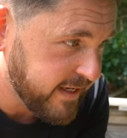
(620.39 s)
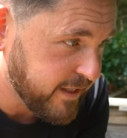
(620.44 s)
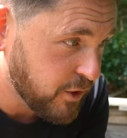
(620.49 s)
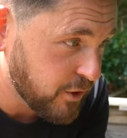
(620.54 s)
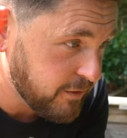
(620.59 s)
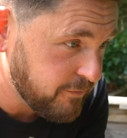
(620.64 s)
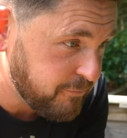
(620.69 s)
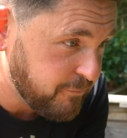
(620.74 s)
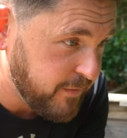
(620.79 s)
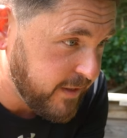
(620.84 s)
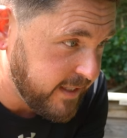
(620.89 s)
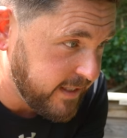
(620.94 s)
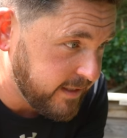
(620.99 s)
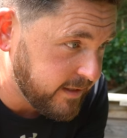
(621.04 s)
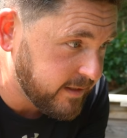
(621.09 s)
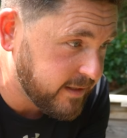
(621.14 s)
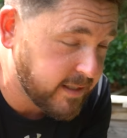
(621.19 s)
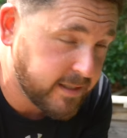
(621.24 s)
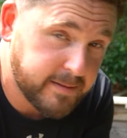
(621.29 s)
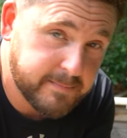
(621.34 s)
a good
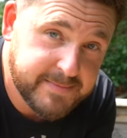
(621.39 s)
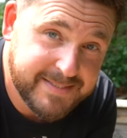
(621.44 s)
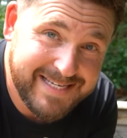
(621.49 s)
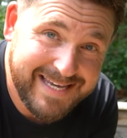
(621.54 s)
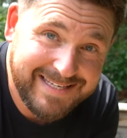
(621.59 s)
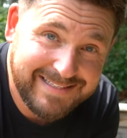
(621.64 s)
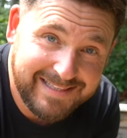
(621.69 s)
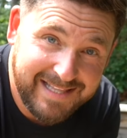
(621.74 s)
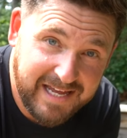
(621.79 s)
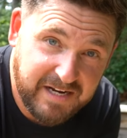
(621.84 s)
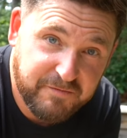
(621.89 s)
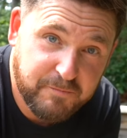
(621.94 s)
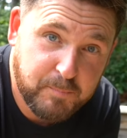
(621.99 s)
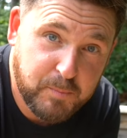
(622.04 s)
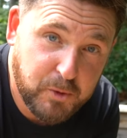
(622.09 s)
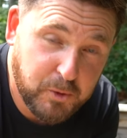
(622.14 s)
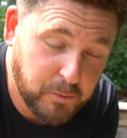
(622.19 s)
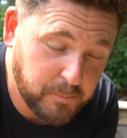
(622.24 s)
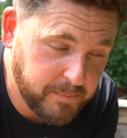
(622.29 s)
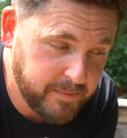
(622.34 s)
feeding comes a lot of
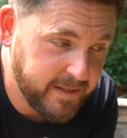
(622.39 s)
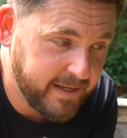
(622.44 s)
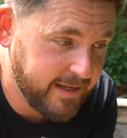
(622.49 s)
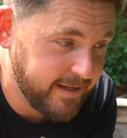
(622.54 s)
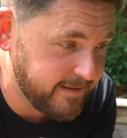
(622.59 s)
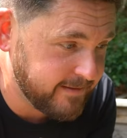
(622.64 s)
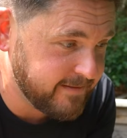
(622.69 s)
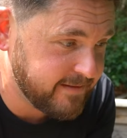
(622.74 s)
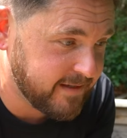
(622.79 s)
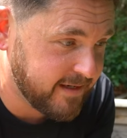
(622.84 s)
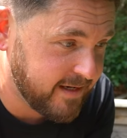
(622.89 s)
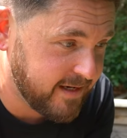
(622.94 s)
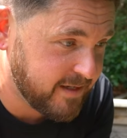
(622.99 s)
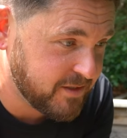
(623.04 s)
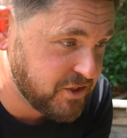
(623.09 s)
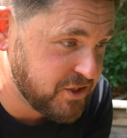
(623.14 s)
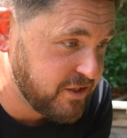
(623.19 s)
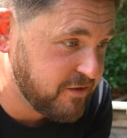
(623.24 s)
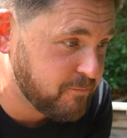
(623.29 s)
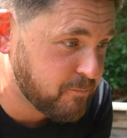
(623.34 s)
poop,
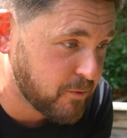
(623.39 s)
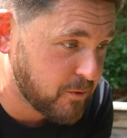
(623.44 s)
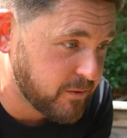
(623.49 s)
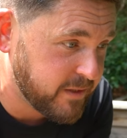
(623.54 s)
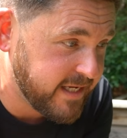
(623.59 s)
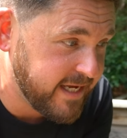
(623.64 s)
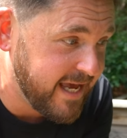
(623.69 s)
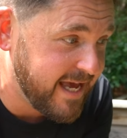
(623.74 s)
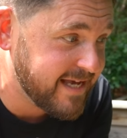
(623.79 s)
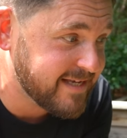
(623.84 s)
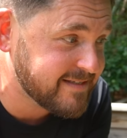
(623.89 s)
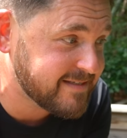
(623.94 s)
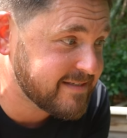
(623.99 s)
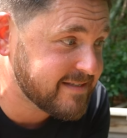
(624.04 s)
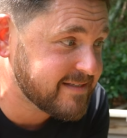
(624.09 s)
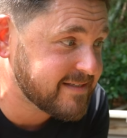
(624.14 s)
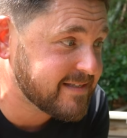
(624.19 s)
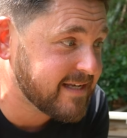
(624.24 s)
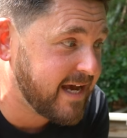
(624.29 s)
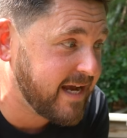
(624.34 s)
and Chief Brody has
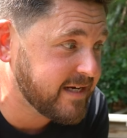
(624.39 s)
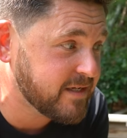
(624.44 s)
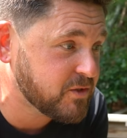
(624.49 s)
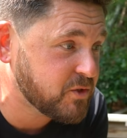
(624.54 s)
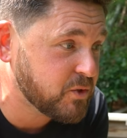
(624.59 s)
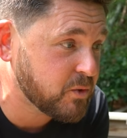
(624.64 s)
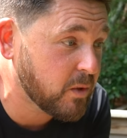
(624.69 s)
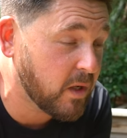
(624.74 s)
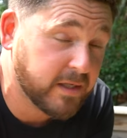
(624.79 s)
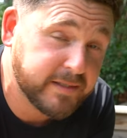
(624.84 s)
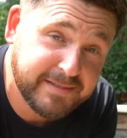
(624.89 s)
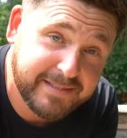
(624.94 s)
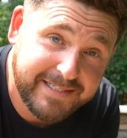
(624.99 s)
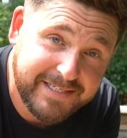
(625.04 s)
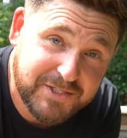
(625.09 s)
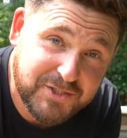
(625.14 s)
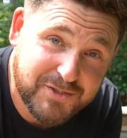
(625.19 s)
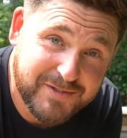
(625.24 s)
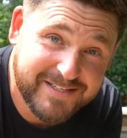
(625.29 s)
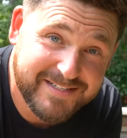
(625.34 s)
decided to
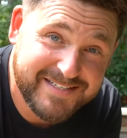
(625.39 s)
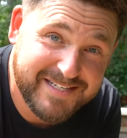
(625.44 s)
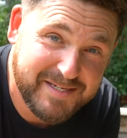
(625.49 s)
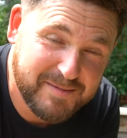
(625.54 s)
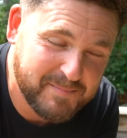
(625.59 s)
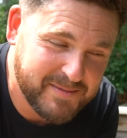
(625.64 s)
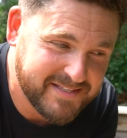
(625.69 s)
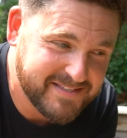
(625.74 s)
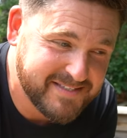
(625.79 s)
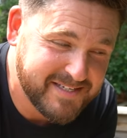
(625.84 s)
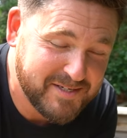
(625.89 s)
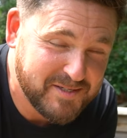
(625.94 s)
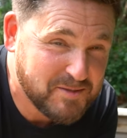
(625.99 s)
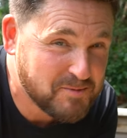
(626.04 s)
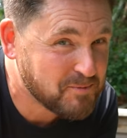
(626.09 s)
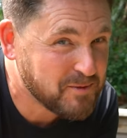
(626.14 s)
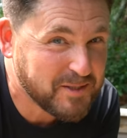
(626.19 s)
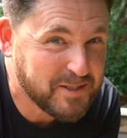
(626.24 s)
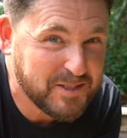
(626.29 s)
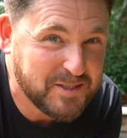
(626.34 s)
unleash the demons, and
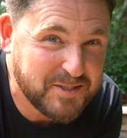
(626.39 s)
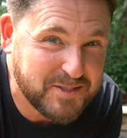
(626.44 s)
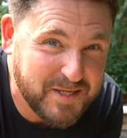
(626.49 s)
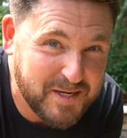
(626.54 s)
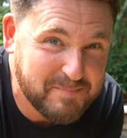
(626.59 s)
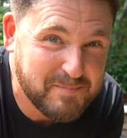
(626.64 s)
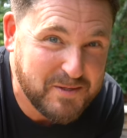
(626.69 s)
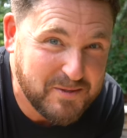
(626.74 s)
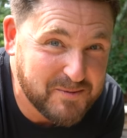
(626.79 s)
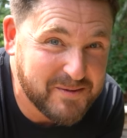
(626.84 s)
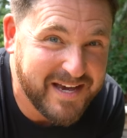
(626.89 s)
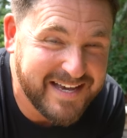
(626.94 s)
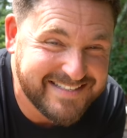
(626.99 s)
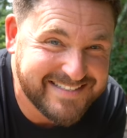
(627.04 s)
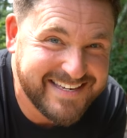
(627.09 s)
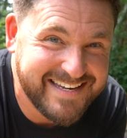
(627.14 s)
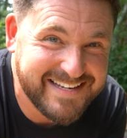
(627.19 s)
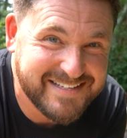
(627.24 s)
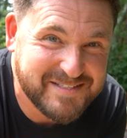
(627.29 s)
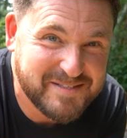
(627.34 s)
it's really a shame that you guys
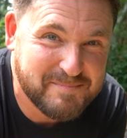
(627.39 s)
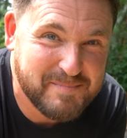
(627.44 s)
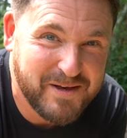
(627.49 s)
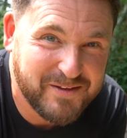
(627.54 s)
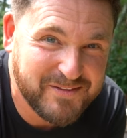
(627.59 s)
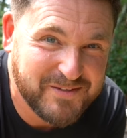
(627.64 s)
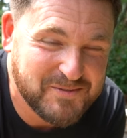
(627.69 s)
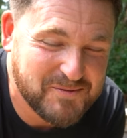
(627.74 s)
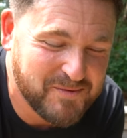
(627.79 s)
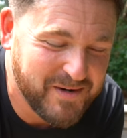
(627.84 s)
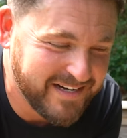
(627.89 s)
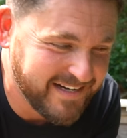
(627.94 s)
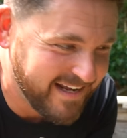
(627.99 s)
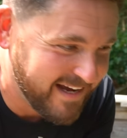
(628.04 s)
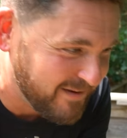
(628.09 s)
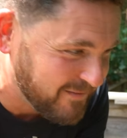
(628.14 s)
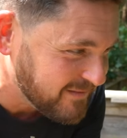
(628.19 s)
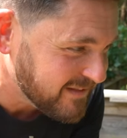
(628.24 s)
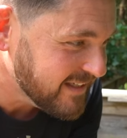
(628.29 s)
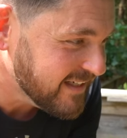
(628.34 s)
can't smell this right
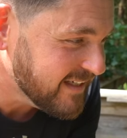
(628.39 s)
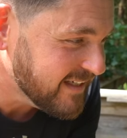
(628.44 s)
now.